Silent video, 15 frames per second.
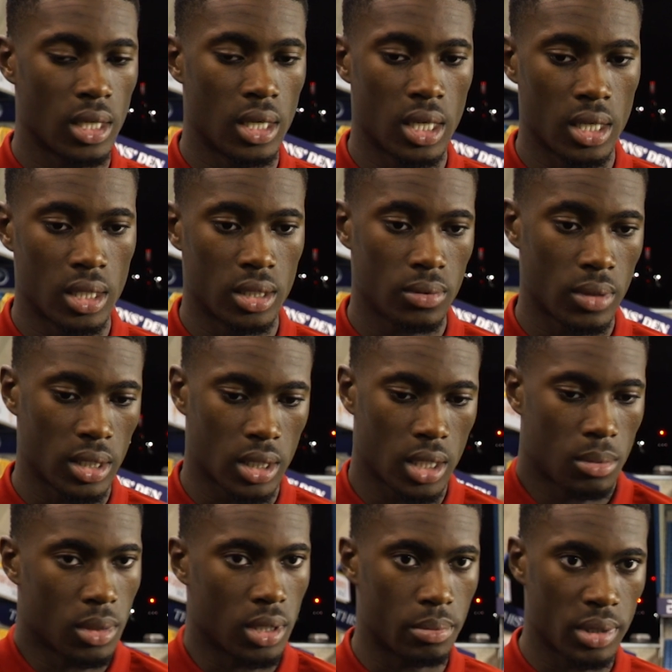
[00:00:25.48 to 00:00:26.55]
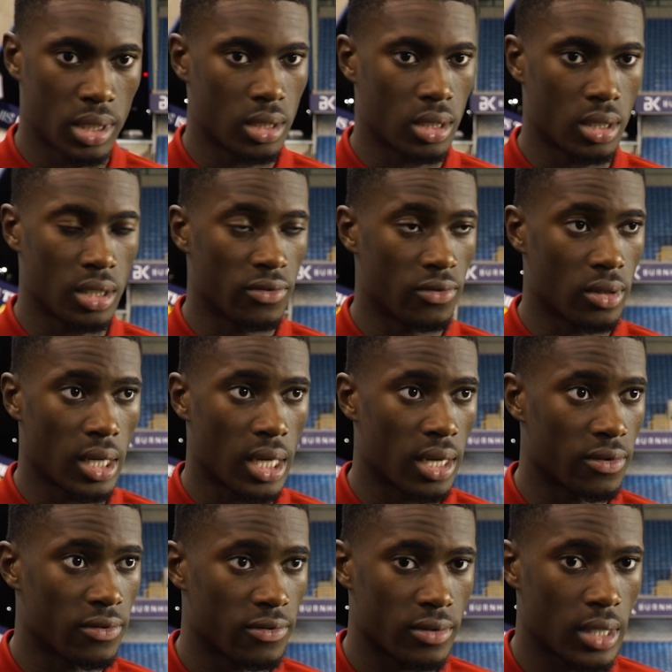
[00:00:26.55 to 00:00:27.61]
I just wanted to come on the pitch and leave all I
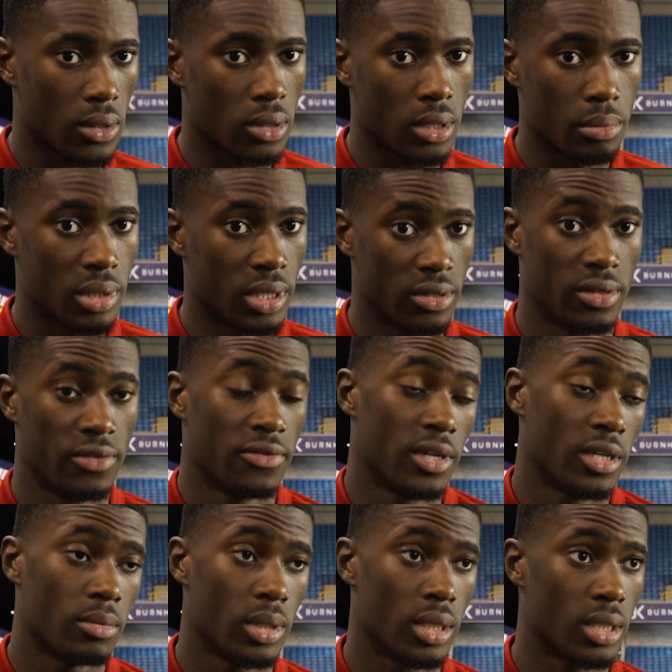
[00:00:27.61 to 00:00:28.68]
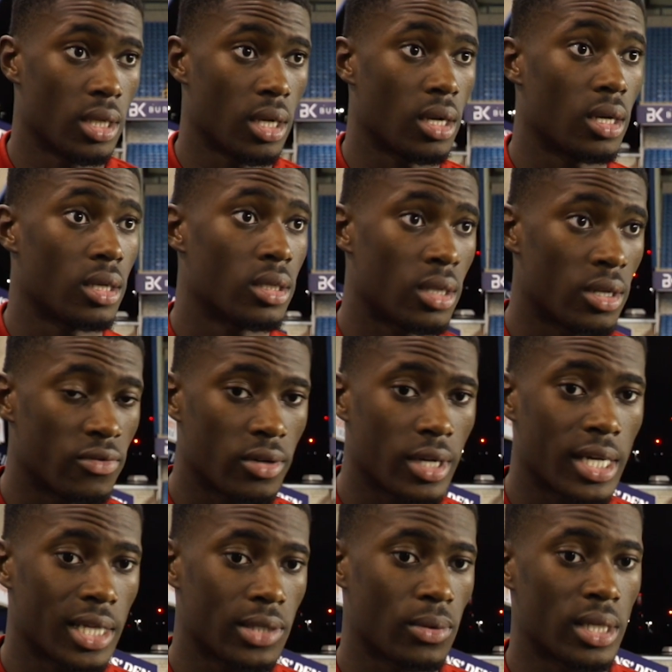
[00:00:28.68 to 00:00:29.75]
have out on the pitch from the first minute to the last. And I feel
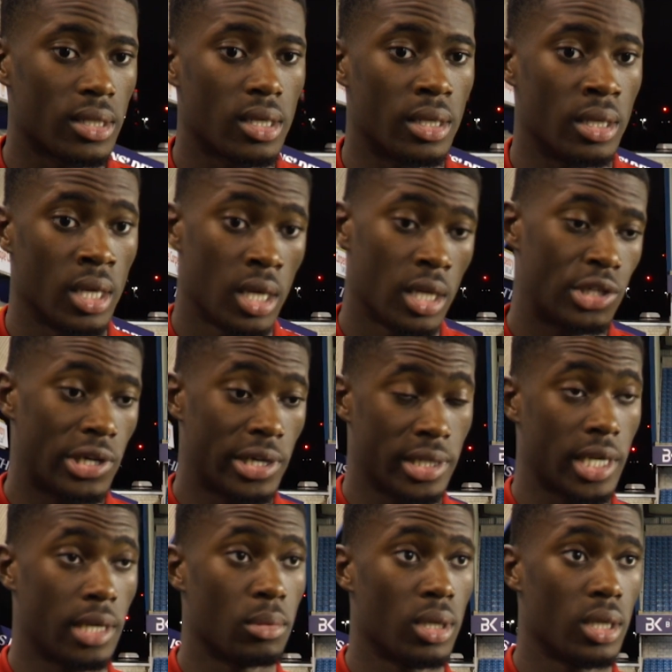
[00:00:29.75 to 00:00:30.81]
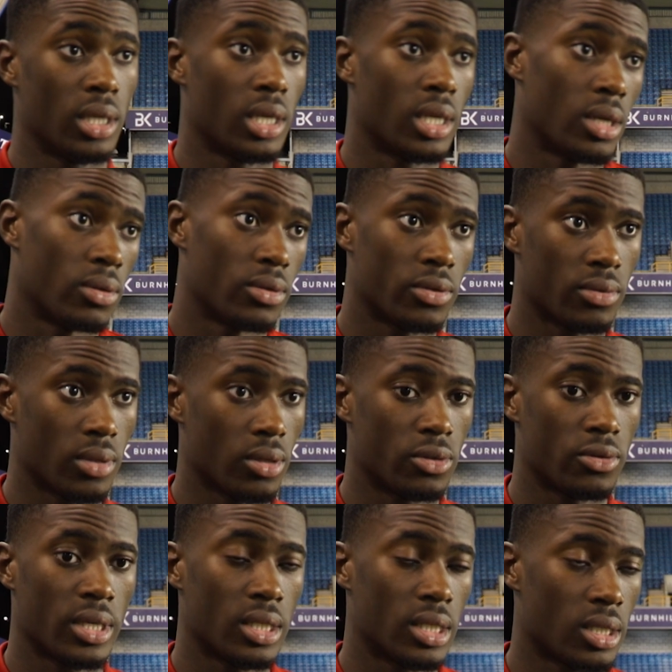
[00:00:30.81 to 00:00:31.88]
like that's what I've done. Chance came early and I was
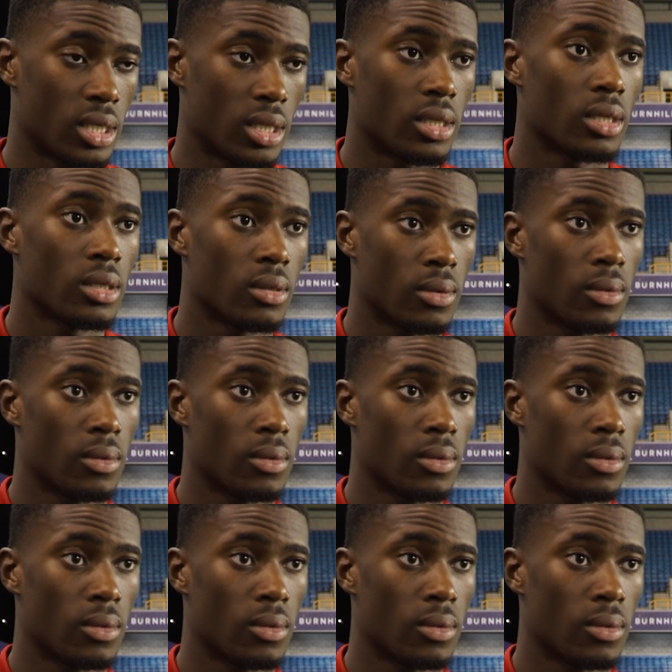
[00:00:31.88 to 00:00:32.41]
ready to take.